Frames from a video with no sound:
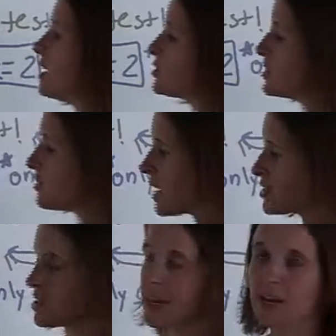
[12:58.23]
So I don't
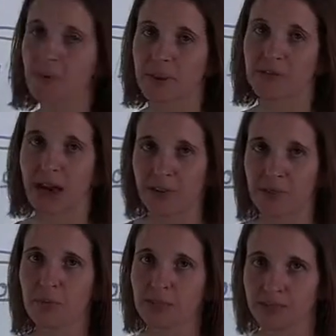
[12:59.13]
actually care about the
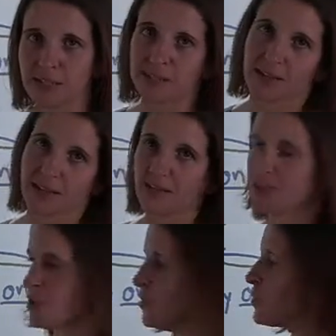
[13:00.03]
value, but it's negative
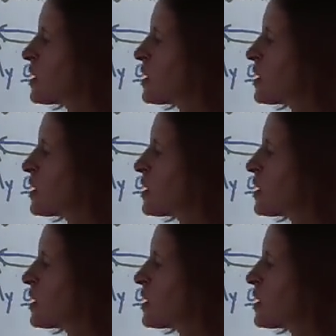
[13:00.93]
2.